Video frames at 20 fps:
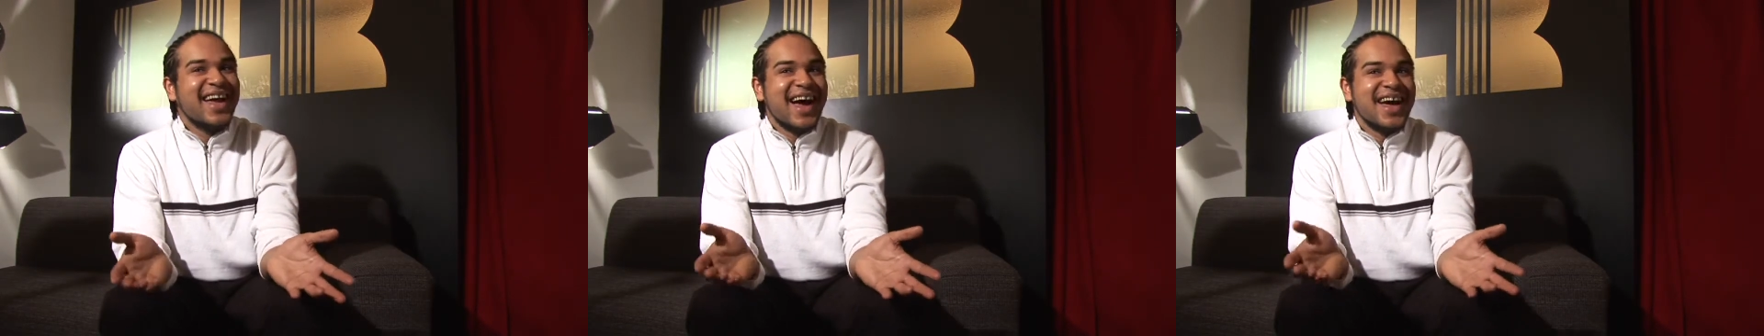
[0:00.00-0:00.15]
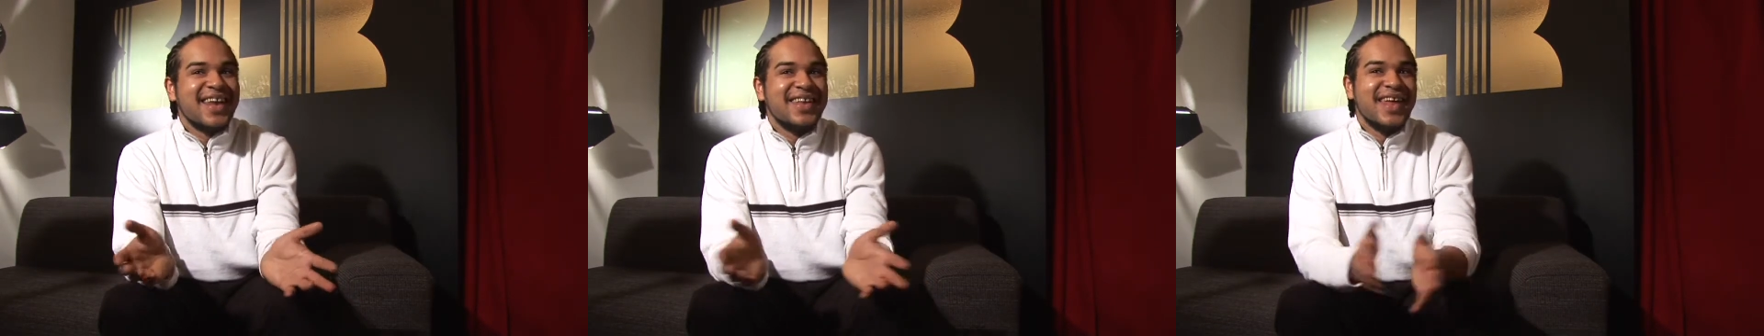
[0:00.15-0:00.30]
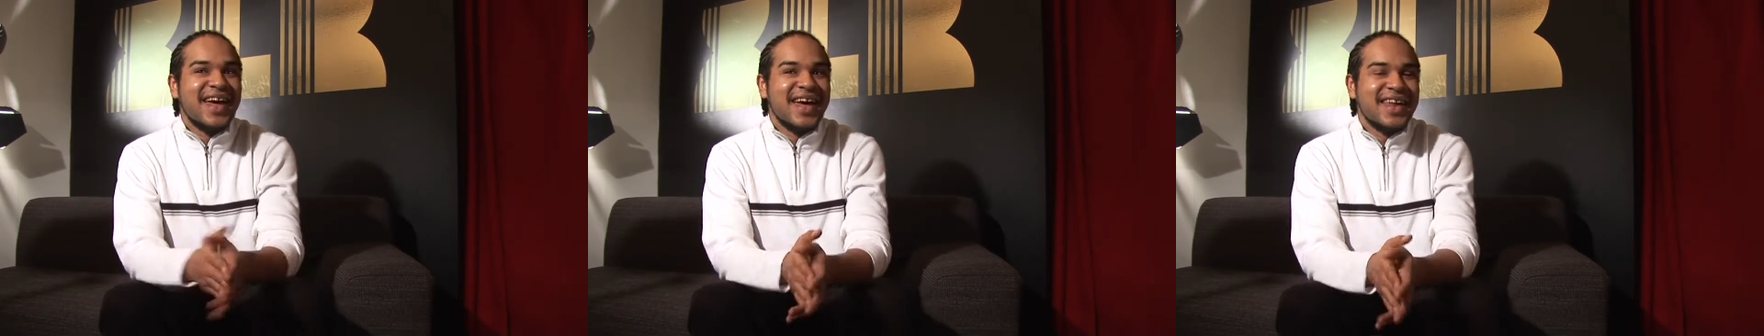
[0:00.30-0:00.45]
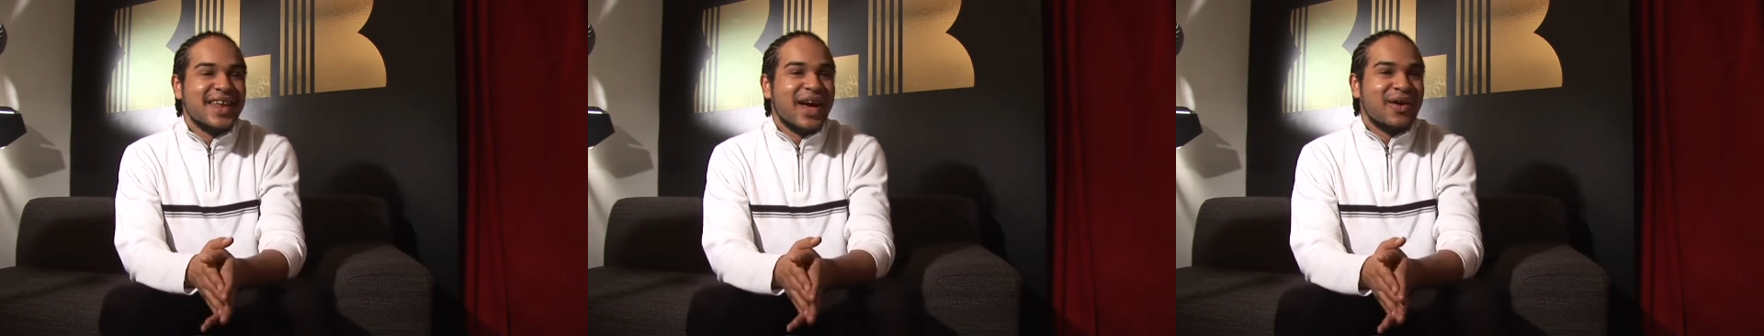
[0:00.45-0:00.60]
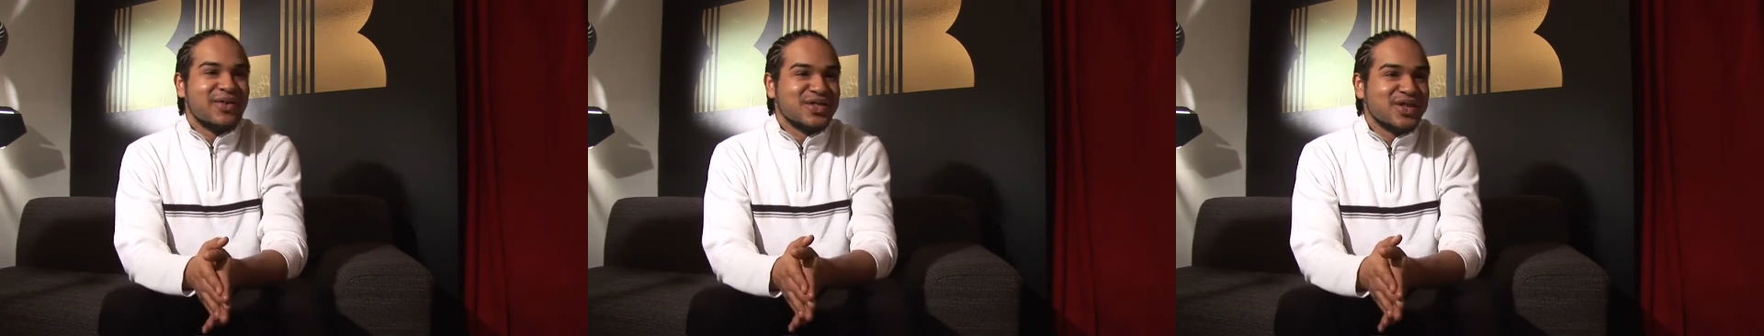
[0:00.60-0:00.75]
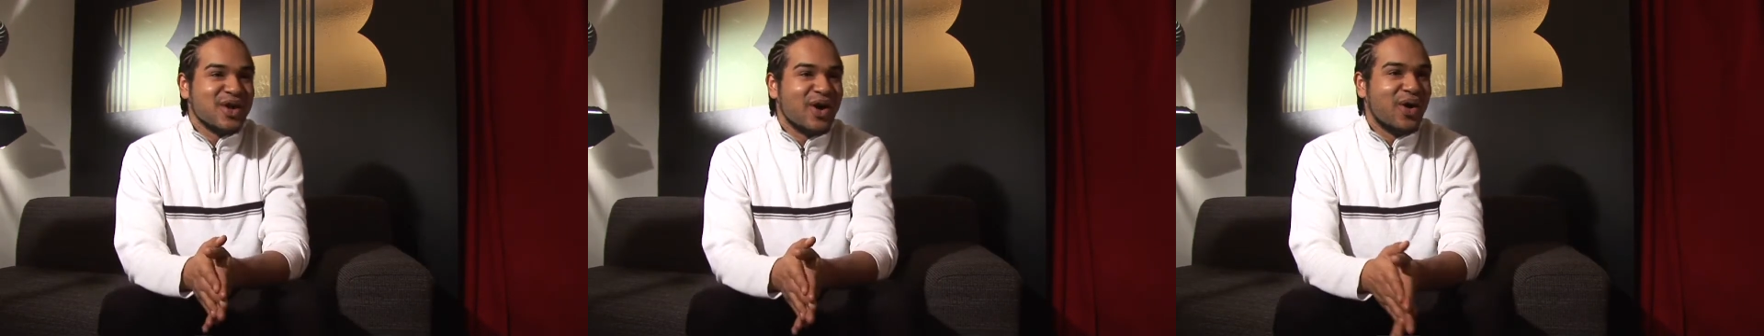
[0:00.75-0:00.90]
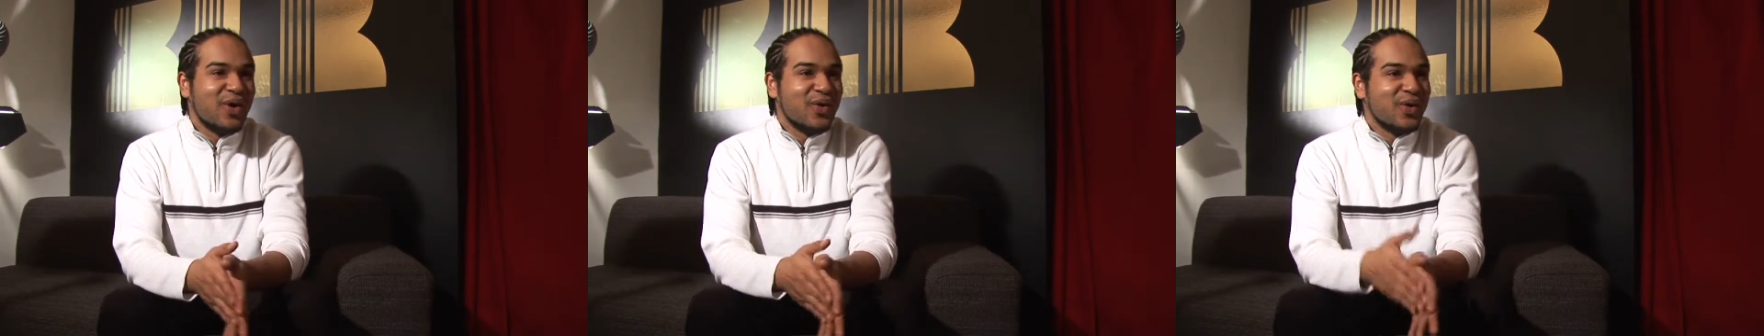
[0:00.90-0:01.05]
And then that was
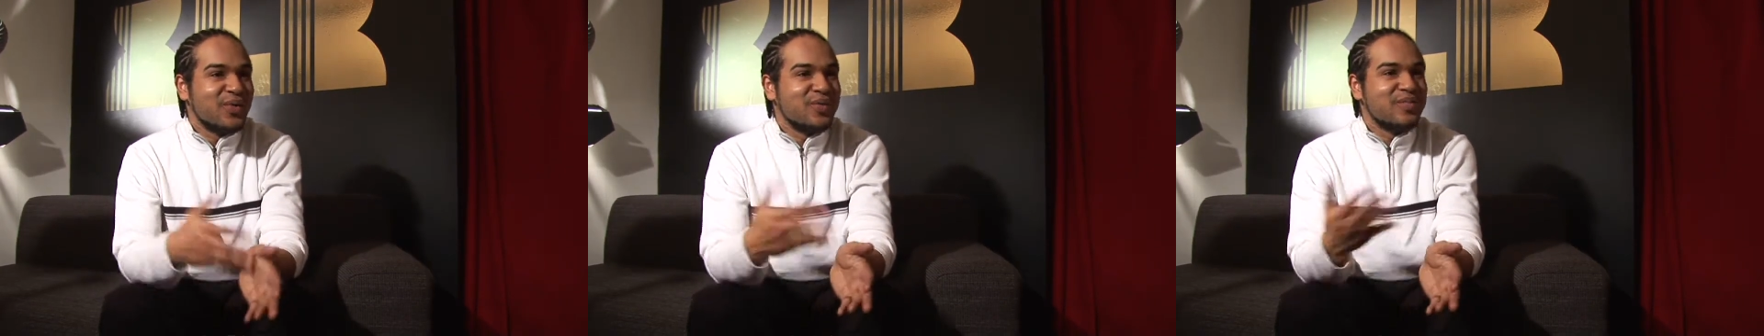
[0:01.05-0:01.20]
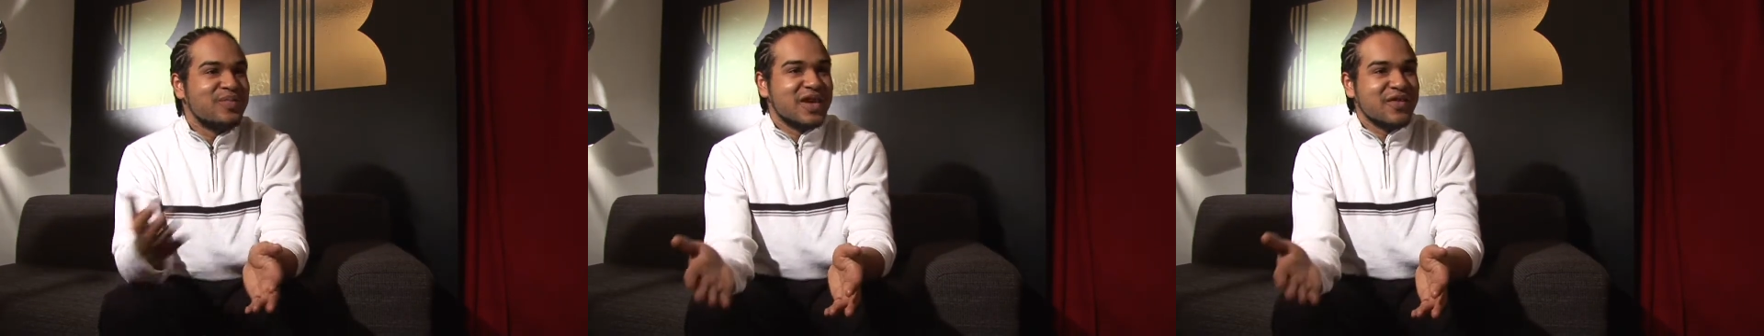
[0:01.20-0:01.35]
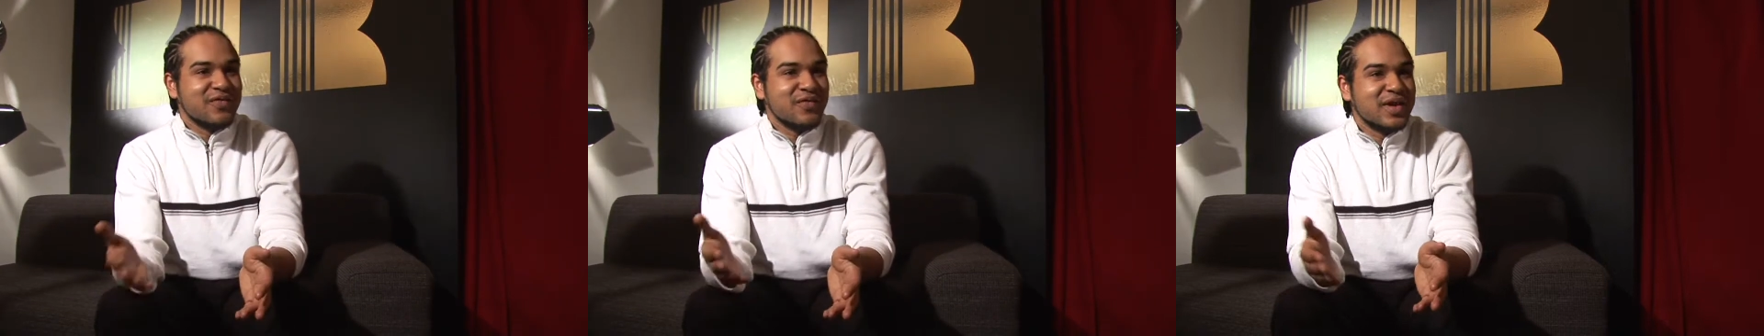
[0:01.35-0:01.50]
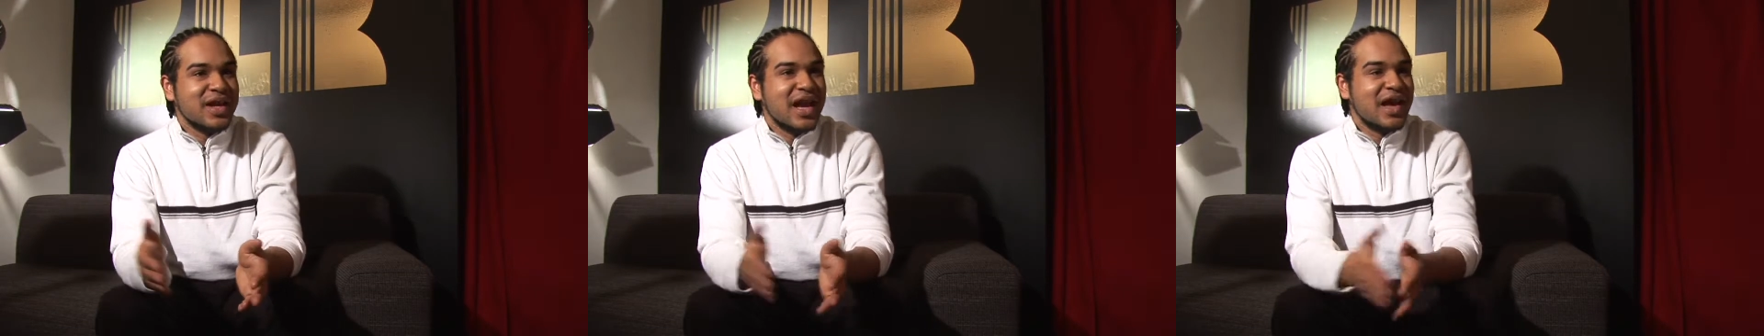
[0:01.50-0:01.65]
a whole different